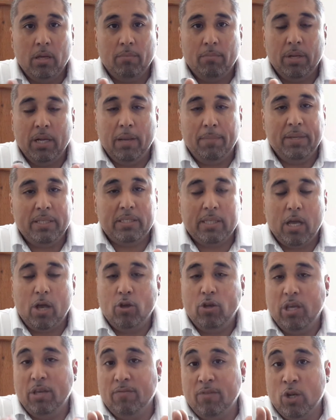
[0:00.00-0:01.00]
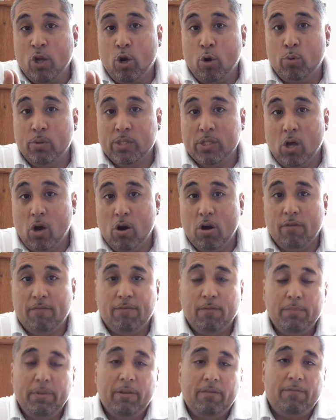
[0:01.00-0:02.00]
But let me tell you, even though it was hard
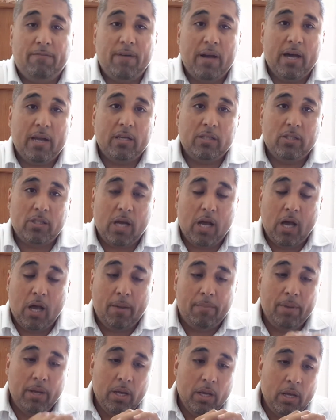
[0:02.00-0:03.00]
for me to find a job,